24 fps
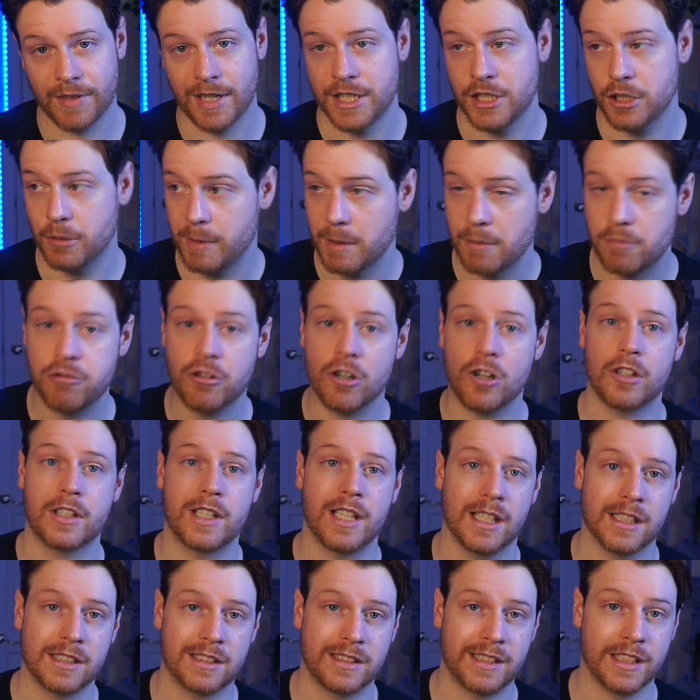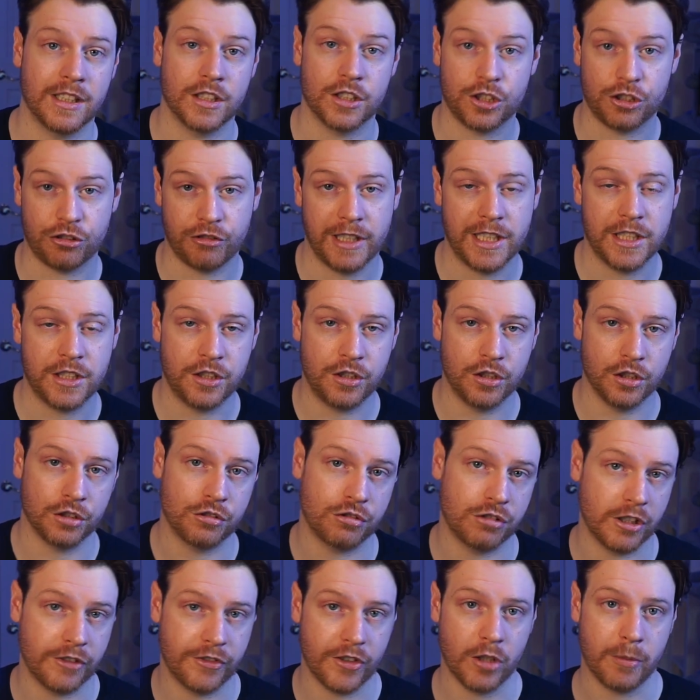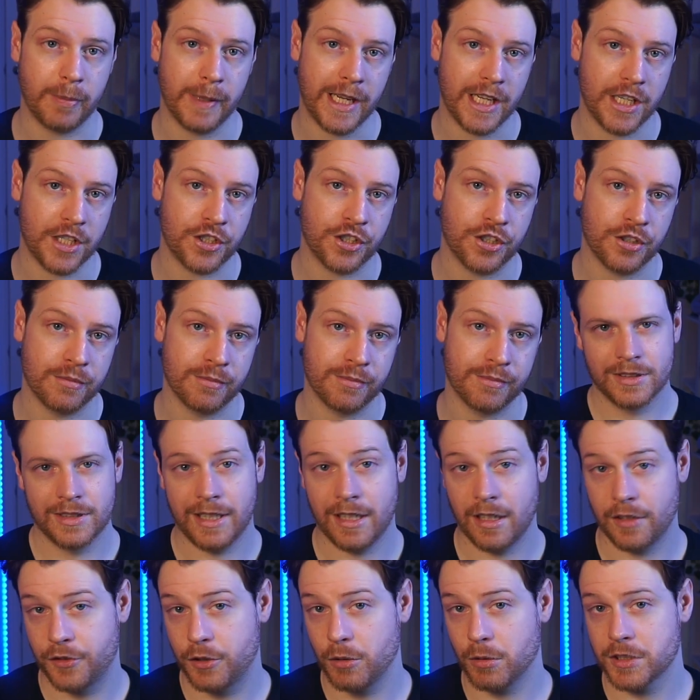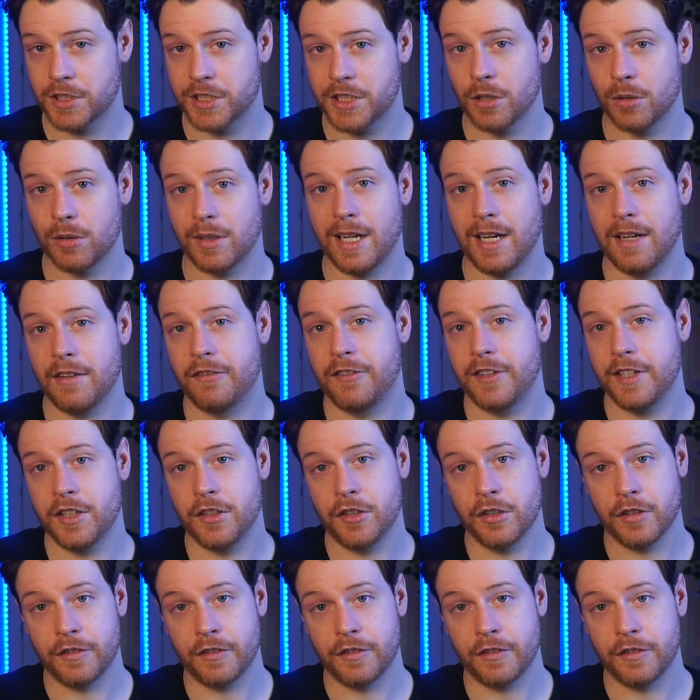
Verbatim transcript: and you'll be broadcasting straight to your Trovo page. Now if you want to go live via your